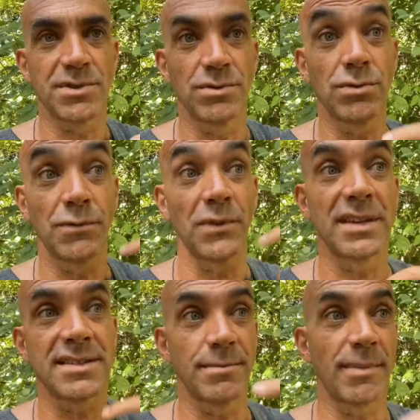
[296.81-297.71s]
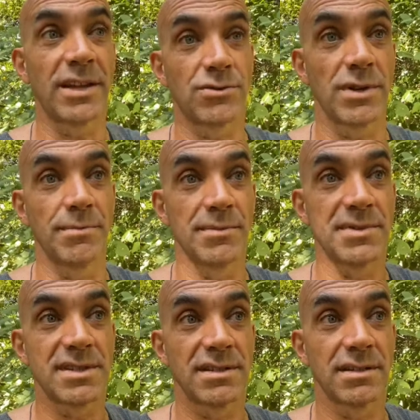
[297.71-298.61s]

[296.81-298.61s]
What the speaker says: to do things in my dreams.